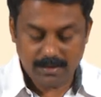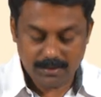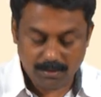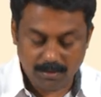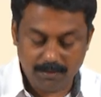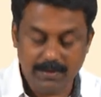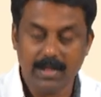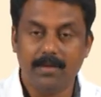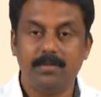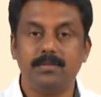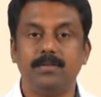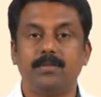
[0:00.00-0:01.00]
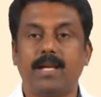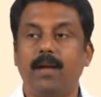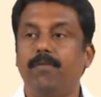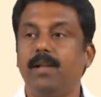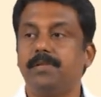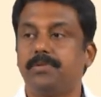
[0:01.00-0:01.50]
So, we will have to
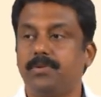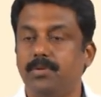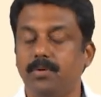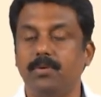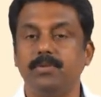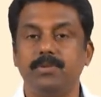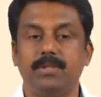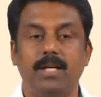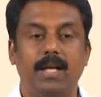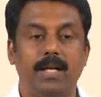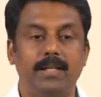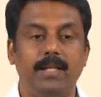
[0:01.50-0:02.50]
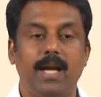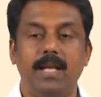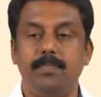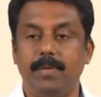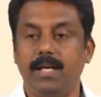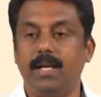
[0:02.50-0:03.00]
carefully choose uh, the
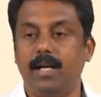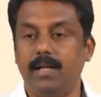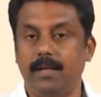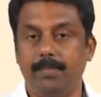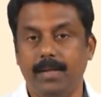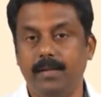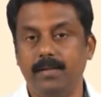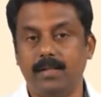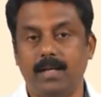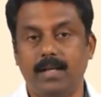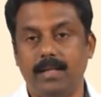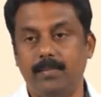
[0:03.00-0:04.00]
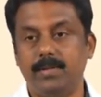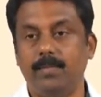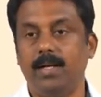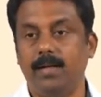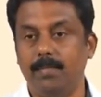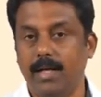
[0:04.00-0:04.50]
IP and TP and
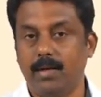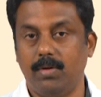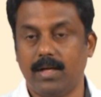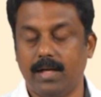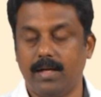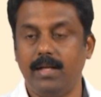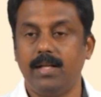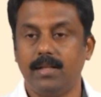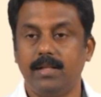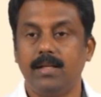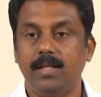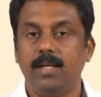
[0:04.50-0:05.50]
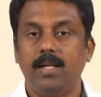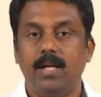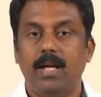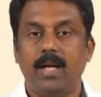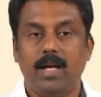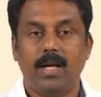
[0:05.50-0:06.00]
similarly background current
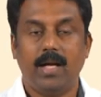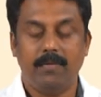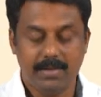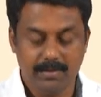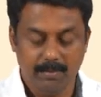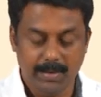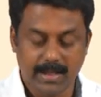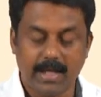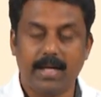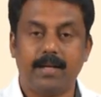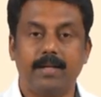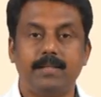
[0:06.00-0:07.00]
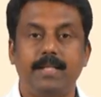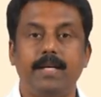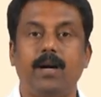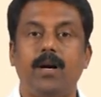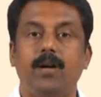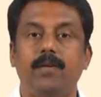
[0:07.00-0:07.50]
and which will be characteristic
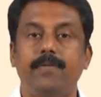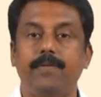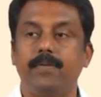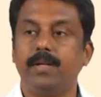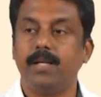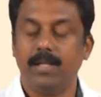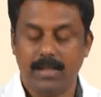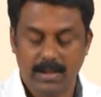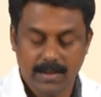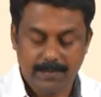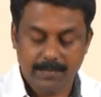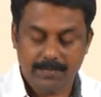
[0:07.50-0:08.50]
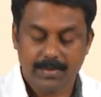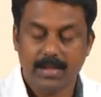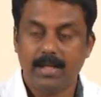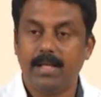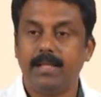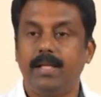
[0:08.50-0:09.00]
of
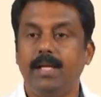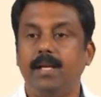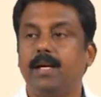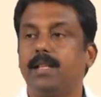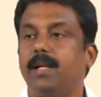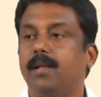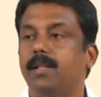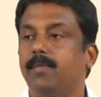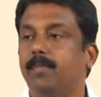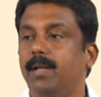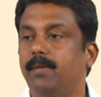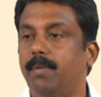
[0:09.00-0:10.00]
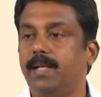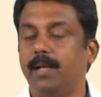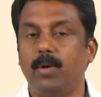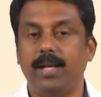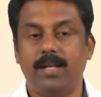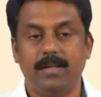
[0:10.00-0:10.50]
the, the, the melting
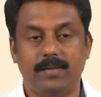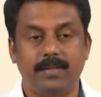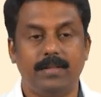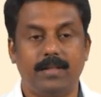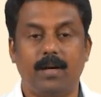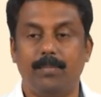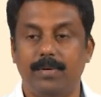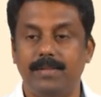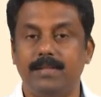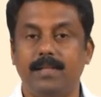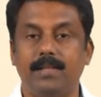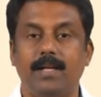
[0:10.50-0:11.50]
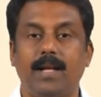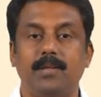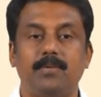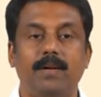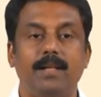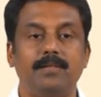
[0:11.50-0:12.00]
wire the composition
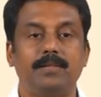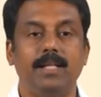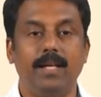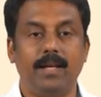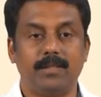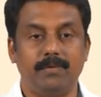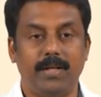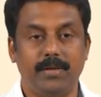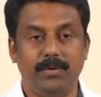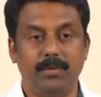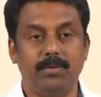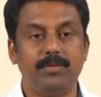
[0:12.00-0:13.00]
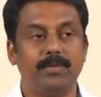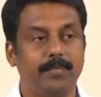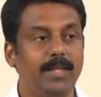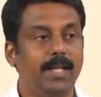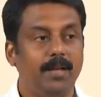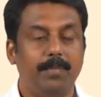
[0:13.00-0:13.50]
as well as the shielding gas that you use
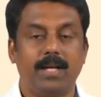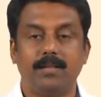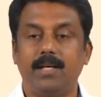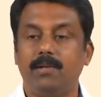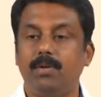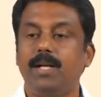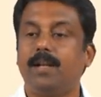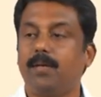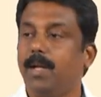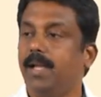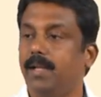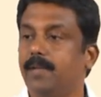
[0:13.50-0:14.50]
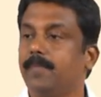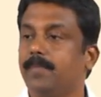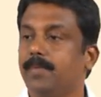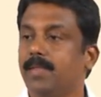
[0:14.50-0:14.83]
because that will determine